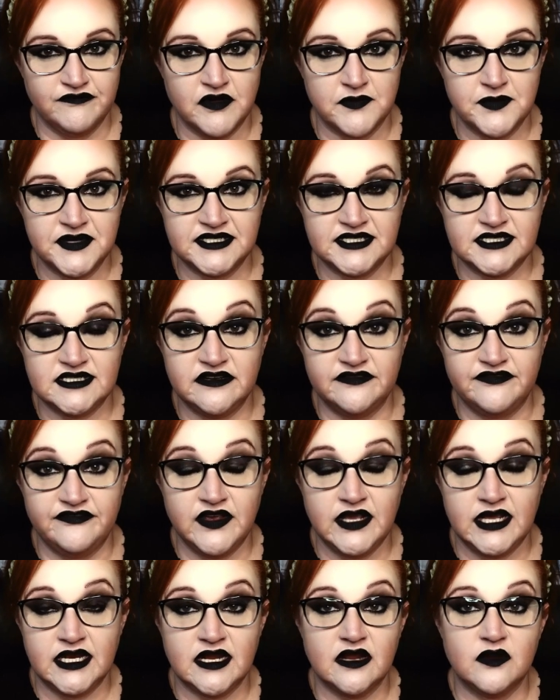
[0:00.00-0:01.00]
from its
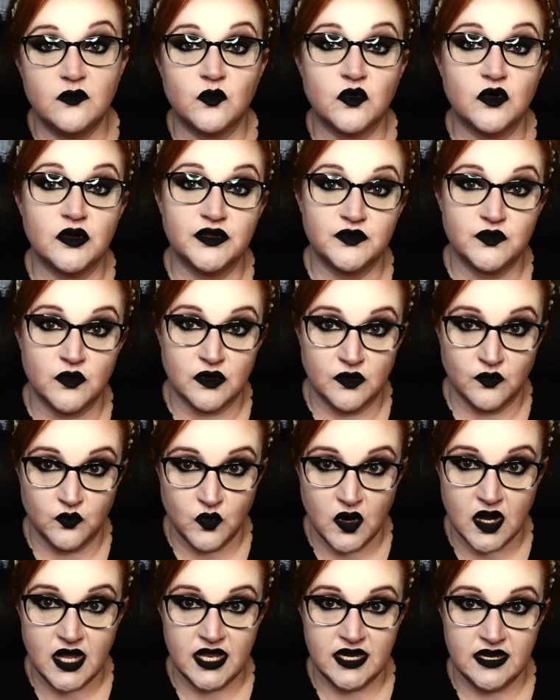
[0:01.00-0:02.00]
defeat in World War
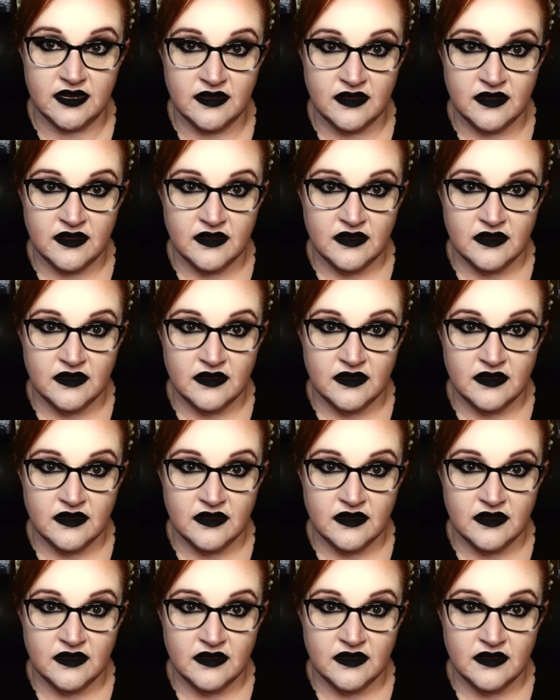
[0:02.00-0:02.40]
I.